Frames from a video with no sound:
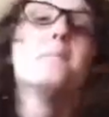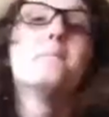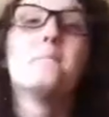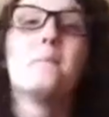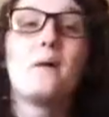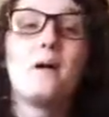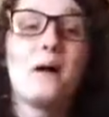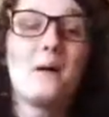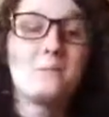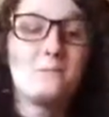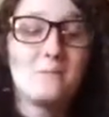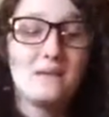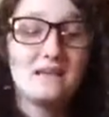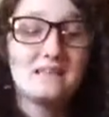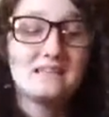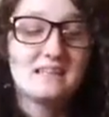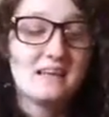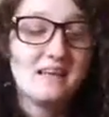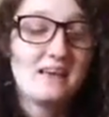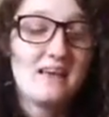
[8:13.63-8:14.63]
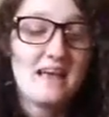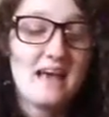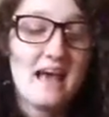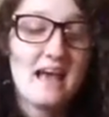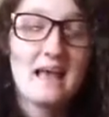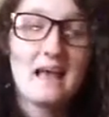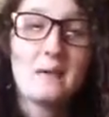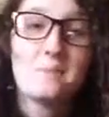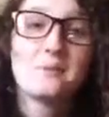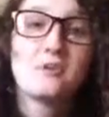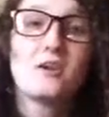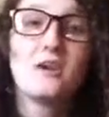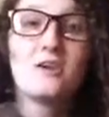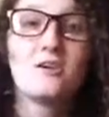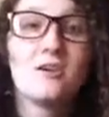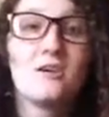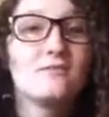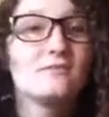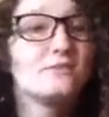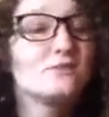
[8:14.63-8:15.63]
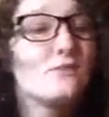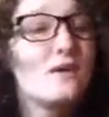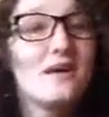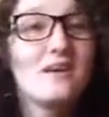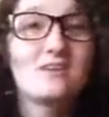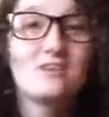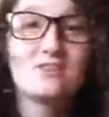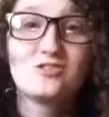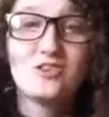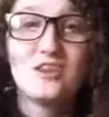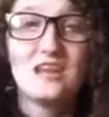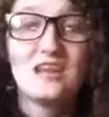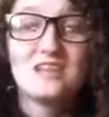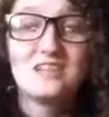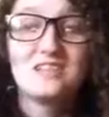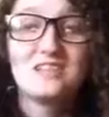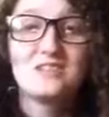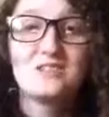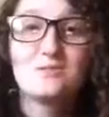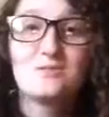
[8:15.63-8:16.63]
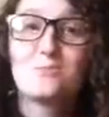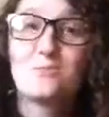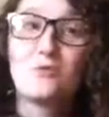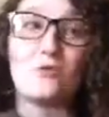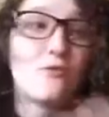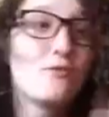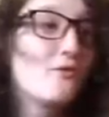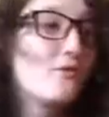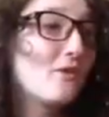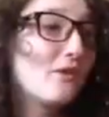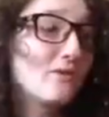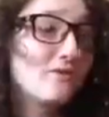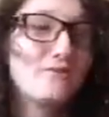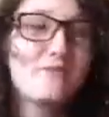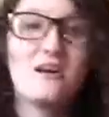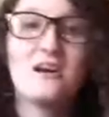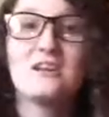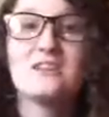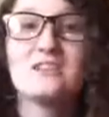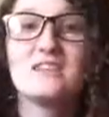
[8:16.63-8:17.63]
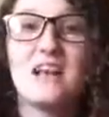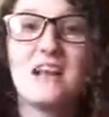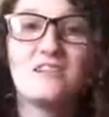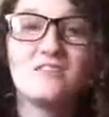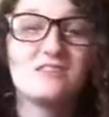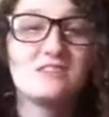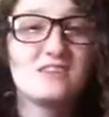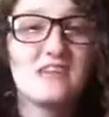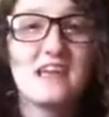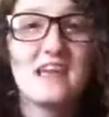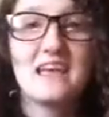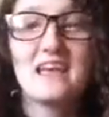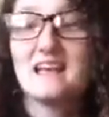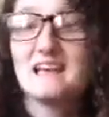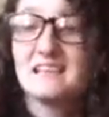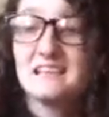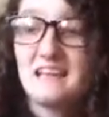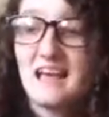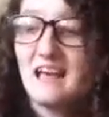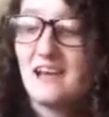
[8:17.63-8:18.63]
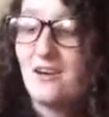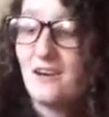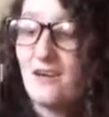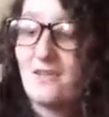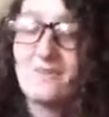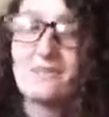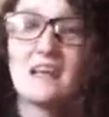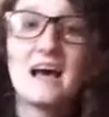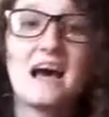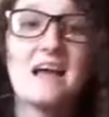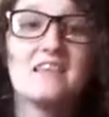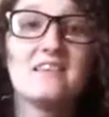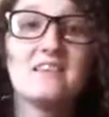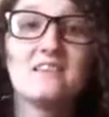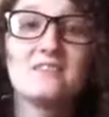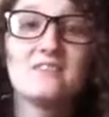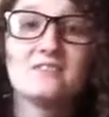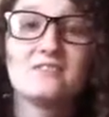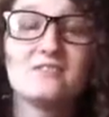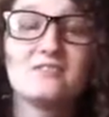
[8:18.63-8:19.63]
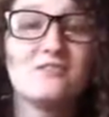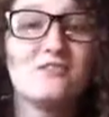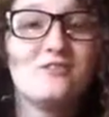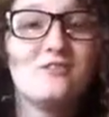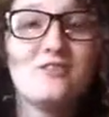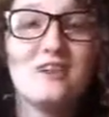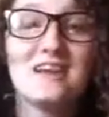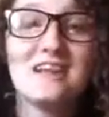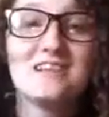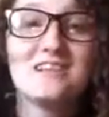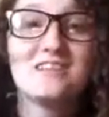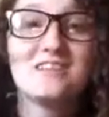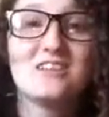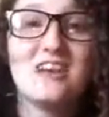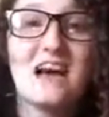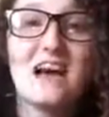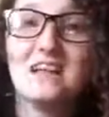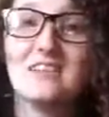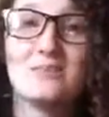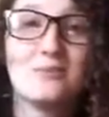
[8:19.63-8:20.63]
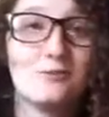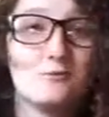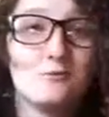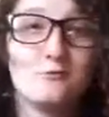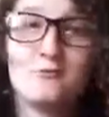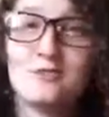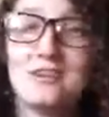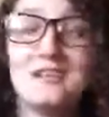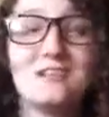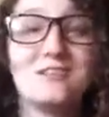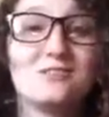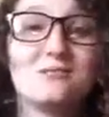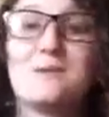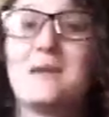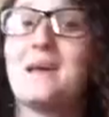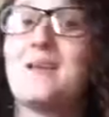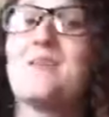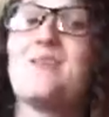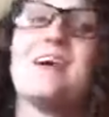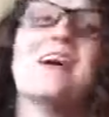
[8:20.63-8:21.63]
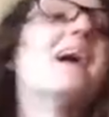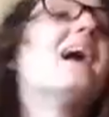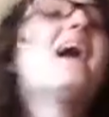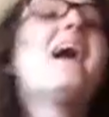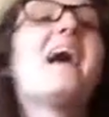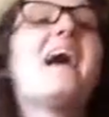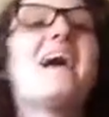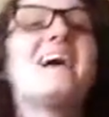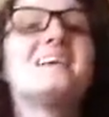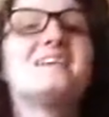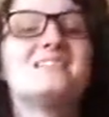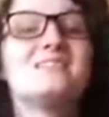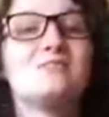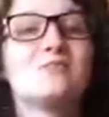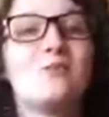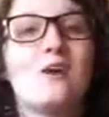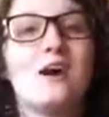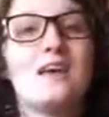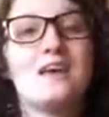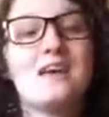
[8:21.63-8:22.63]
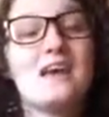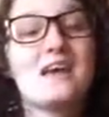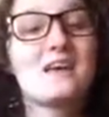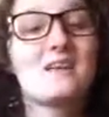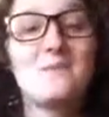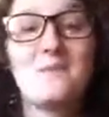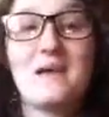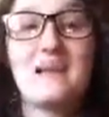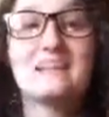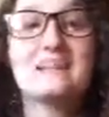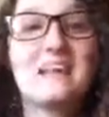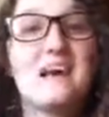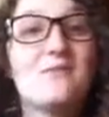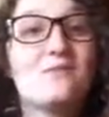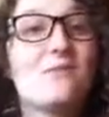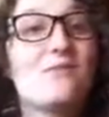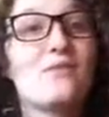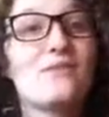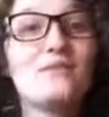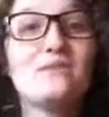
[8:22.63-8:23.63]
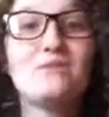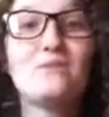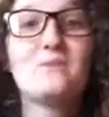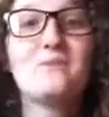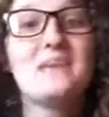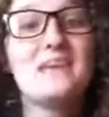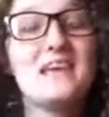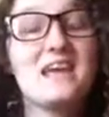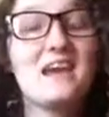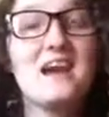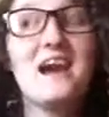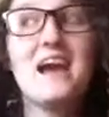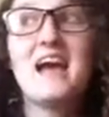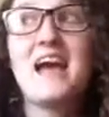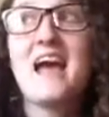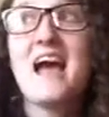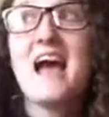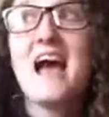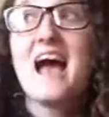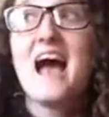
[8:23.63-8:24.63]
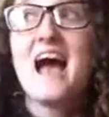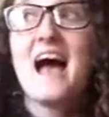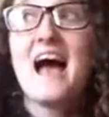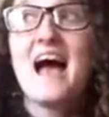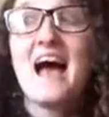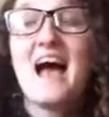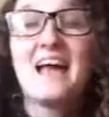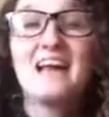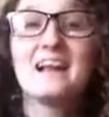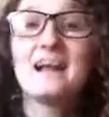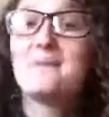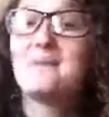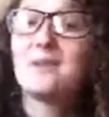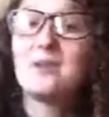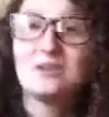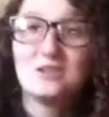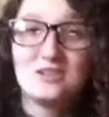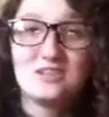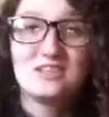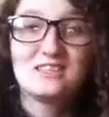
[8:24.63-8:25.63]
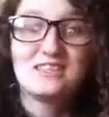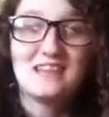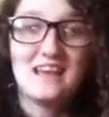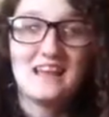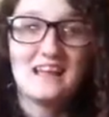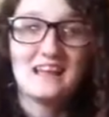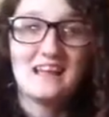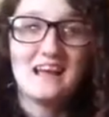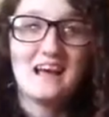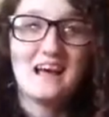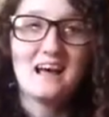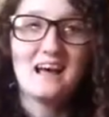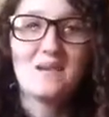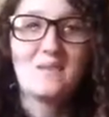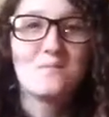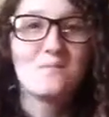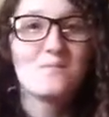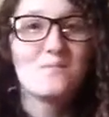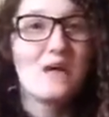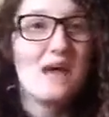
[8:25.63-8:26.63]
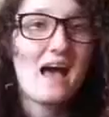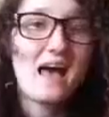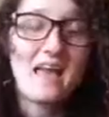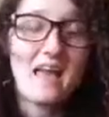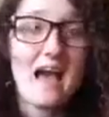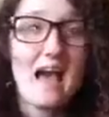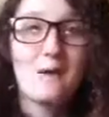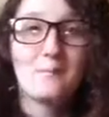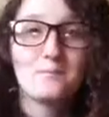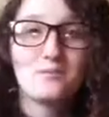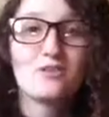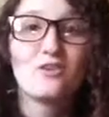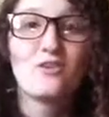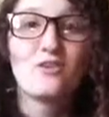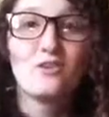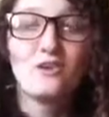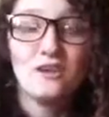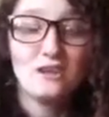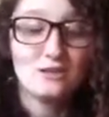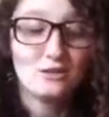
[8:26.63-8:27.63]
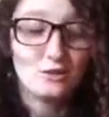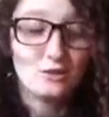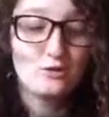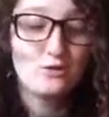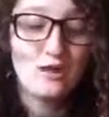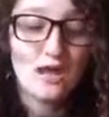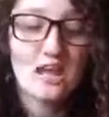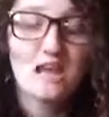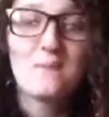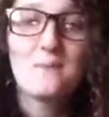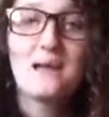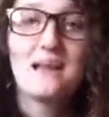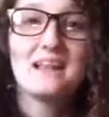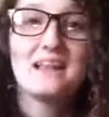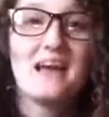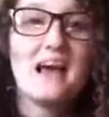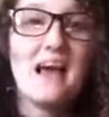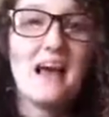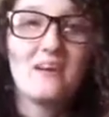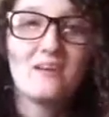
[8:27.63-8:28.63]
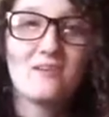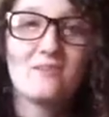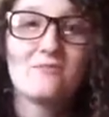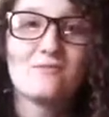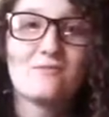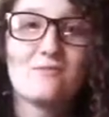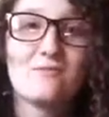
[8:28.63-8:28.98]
But basically, I absolutely love Zoella's range, both our first and our second, and I love Tanya's new range and her old range as well. So I recommend everything from here, and I'm not just saying that, I absolutely do recommend it, I love